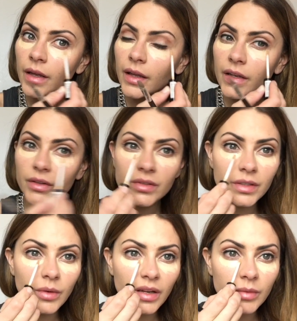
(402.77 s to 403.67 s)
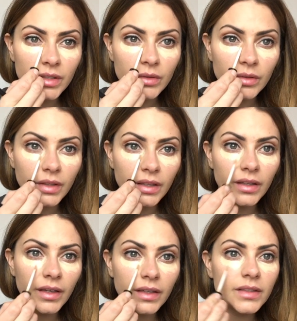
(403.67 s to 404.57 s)
And usually what I've been doing lately,
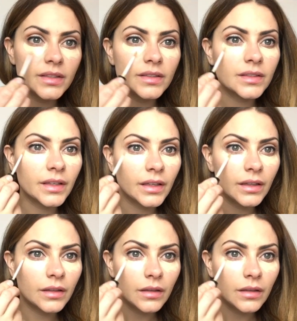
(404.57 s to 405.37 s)
guys, is like